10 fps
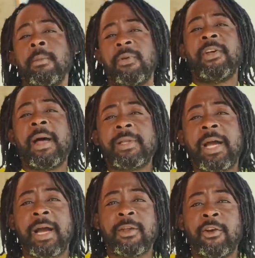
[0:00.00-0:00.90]
We feel like we're
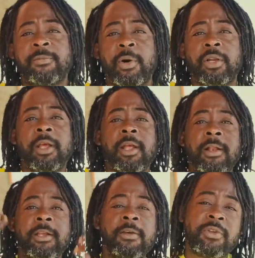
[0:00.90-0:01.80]
talking, but
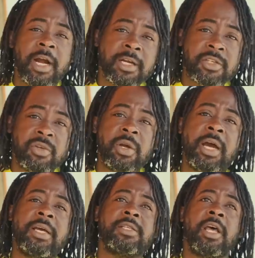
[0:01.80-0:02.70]
give thanks to you
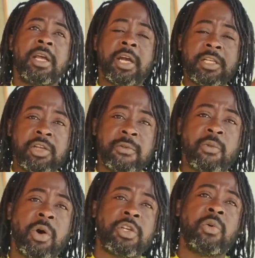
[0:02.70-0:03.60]
guys. Continue to
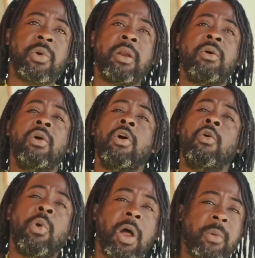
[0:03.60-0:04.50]
watch what we are doing
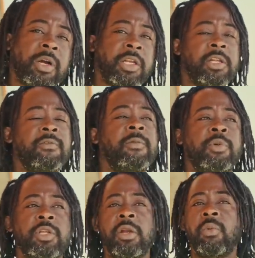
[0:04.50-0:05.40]
while we continue to
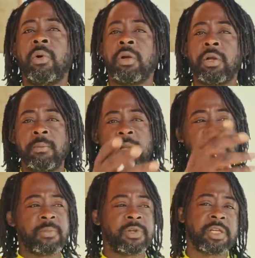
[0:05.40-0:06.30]
put in the work. Bless
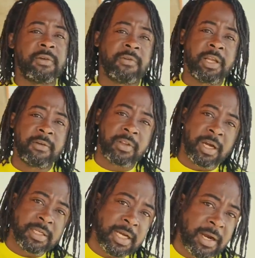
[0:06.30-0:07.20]
up on yourself and give
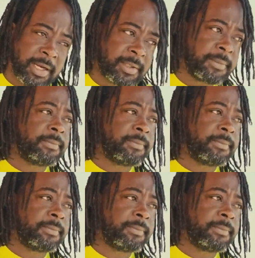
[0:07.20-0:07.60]
thanks, all right?